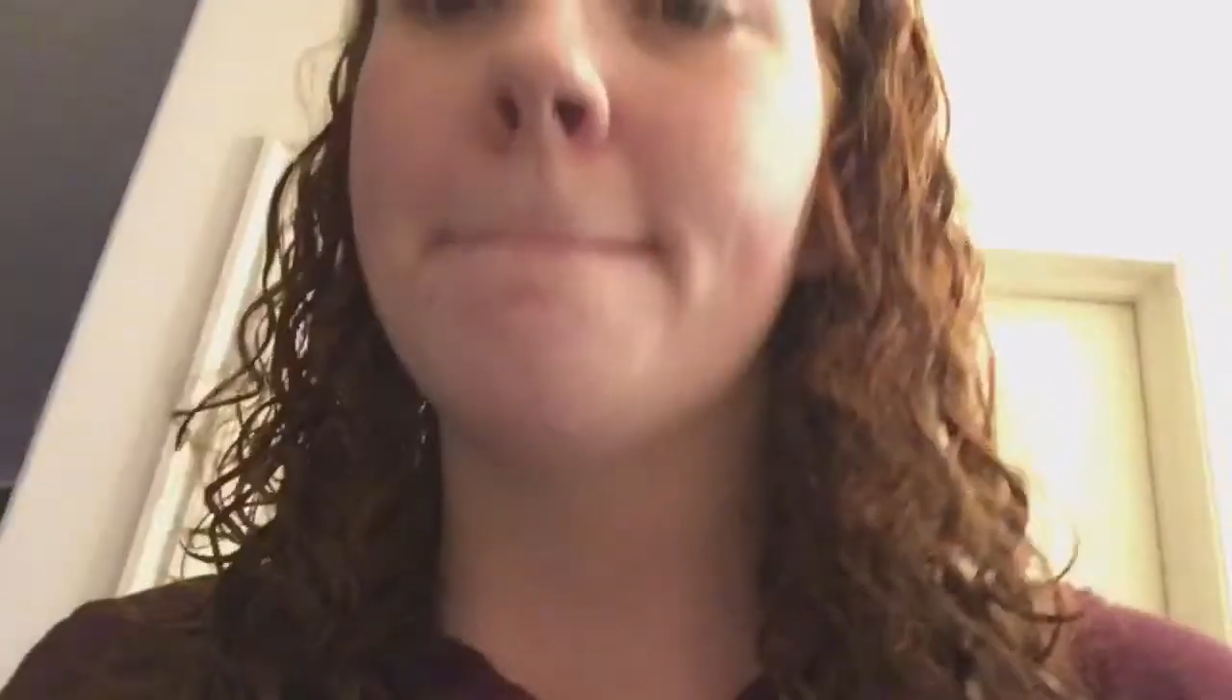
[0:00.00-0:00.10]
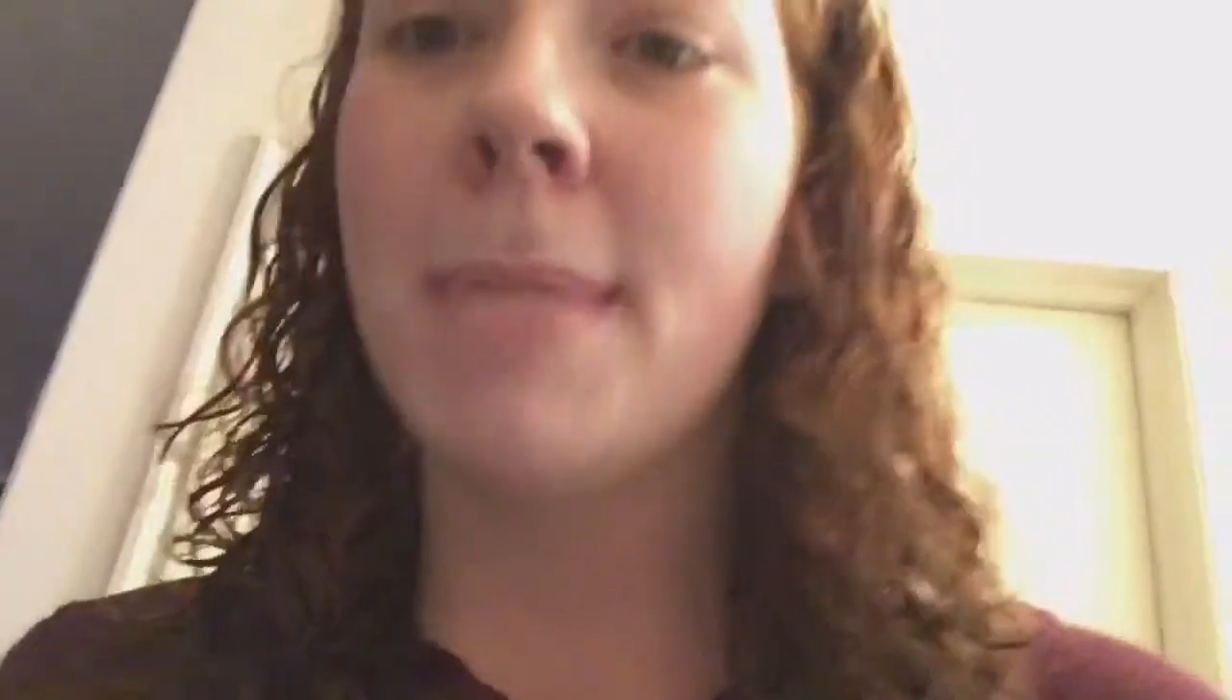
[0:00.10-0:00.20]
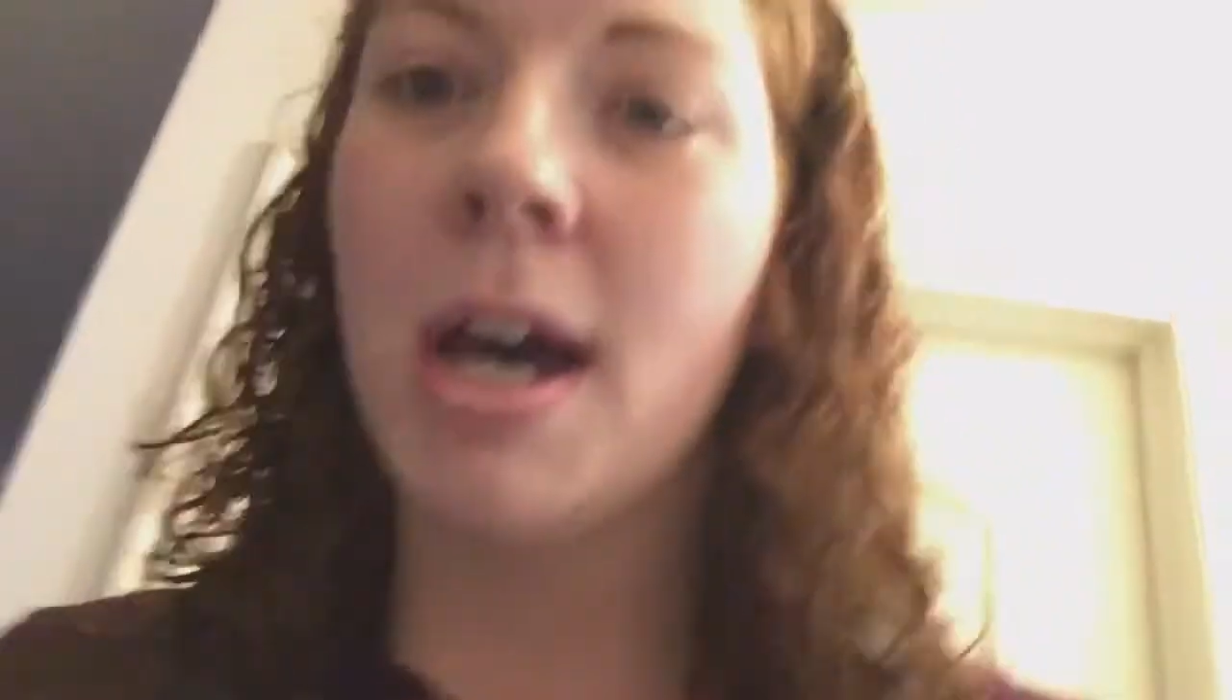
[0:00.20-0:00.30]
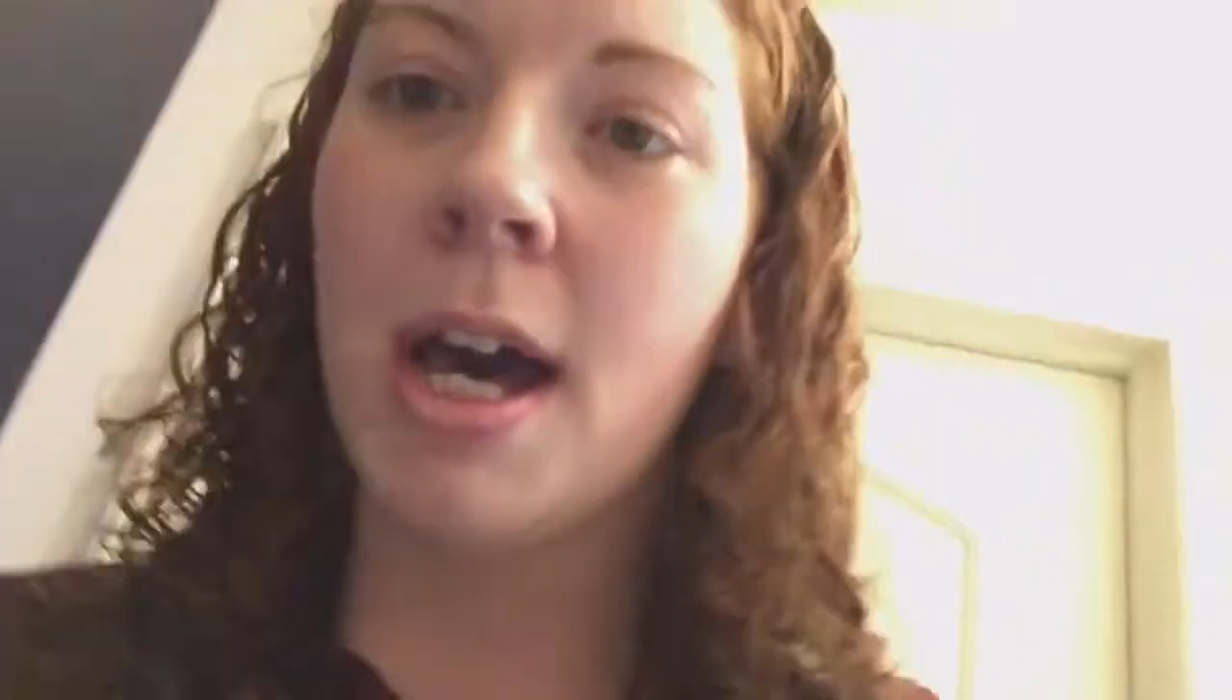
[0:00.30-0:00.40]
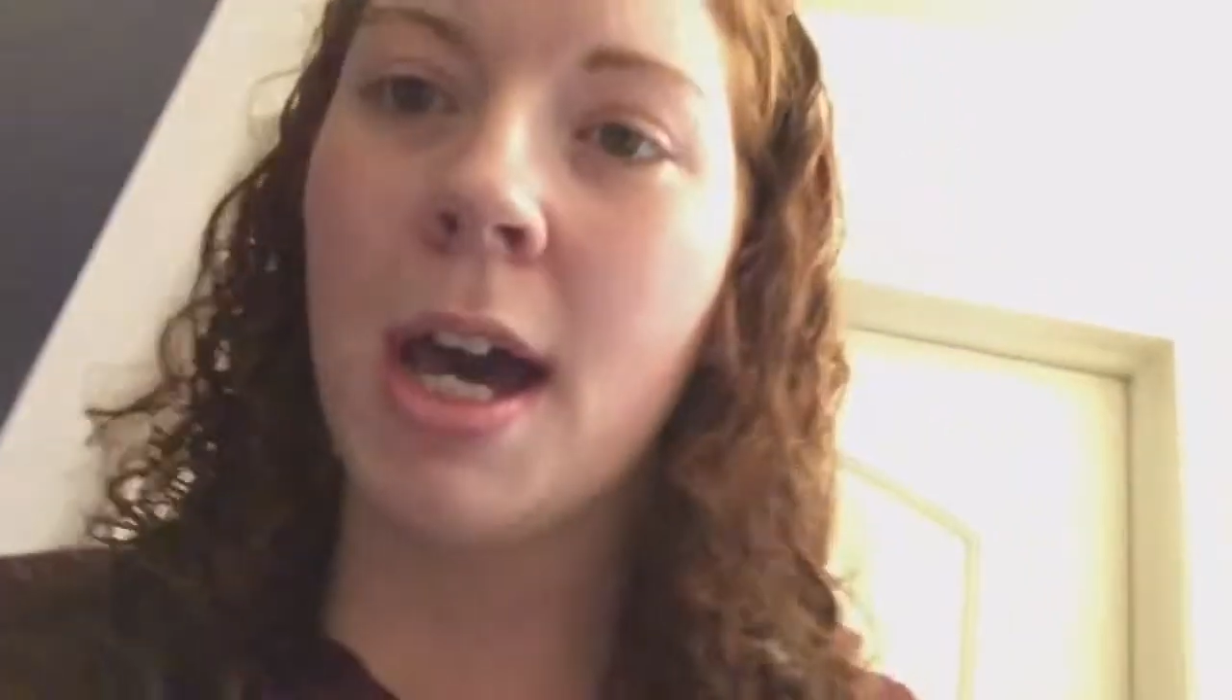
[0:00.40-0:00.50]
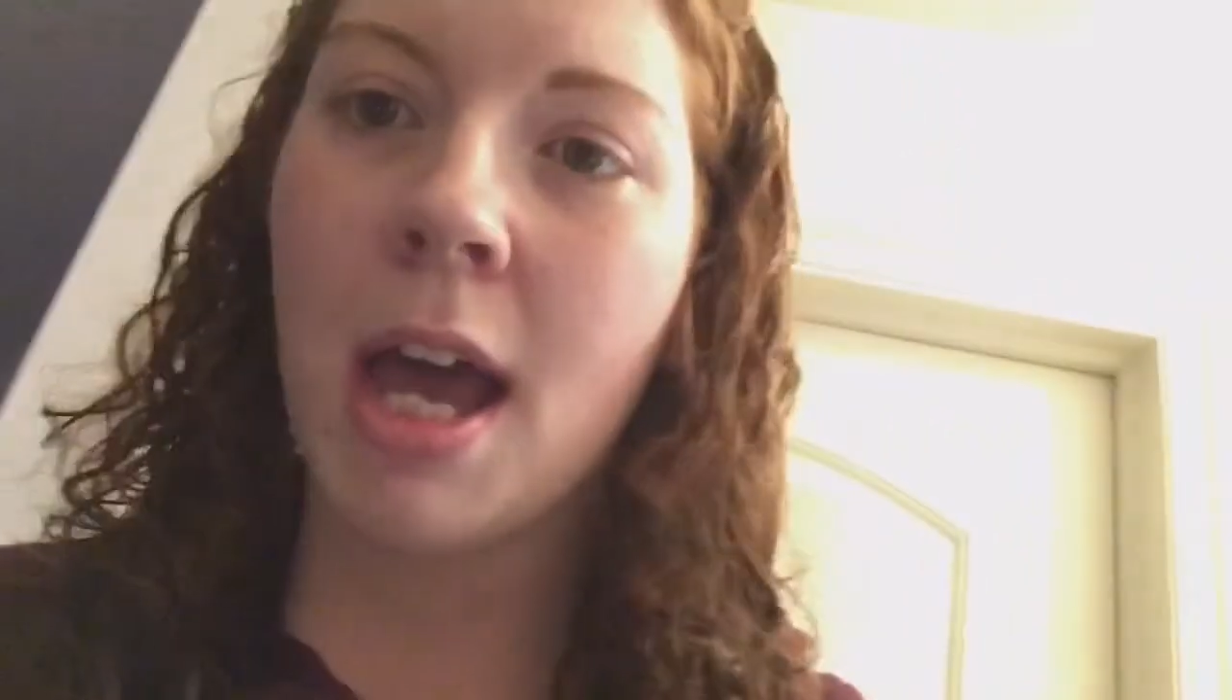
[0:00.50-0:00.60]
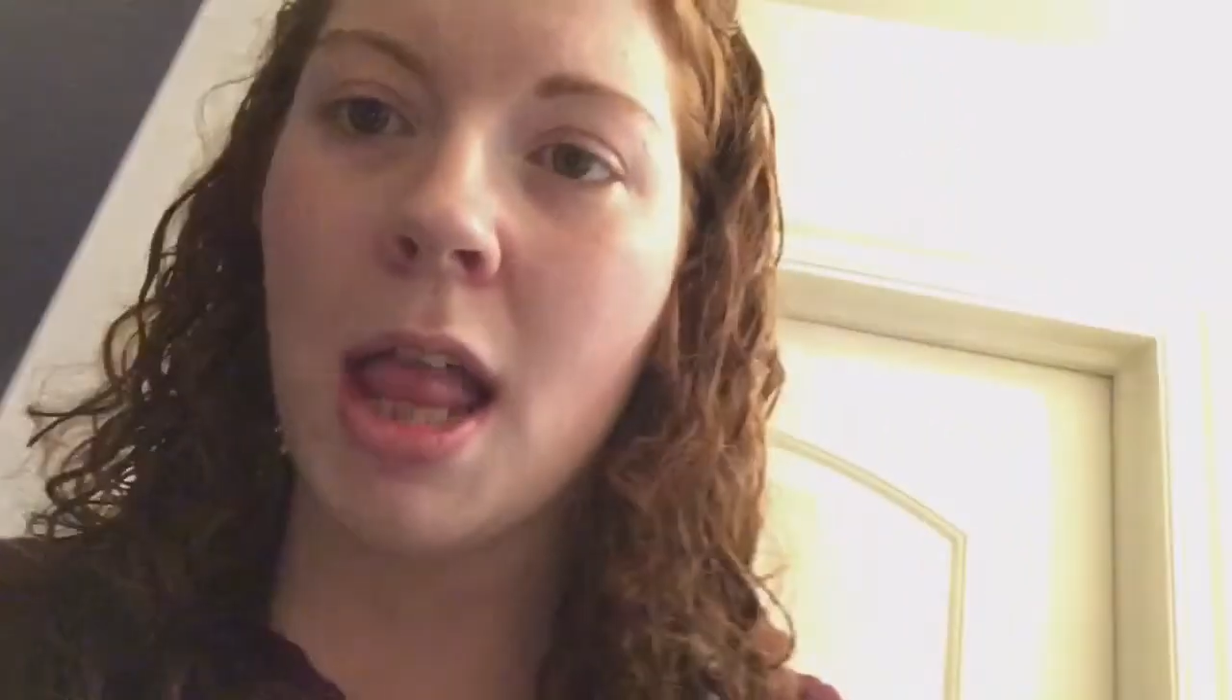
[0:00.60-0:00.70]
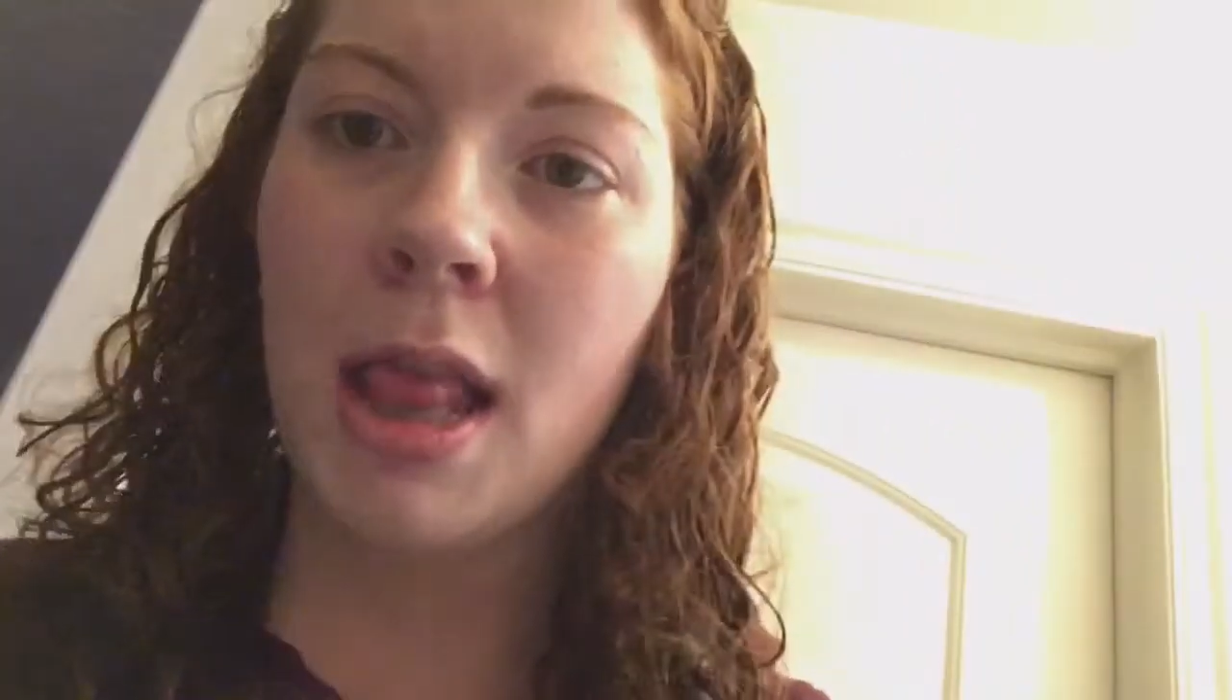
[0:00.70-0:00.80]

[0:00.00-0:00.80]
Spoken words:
my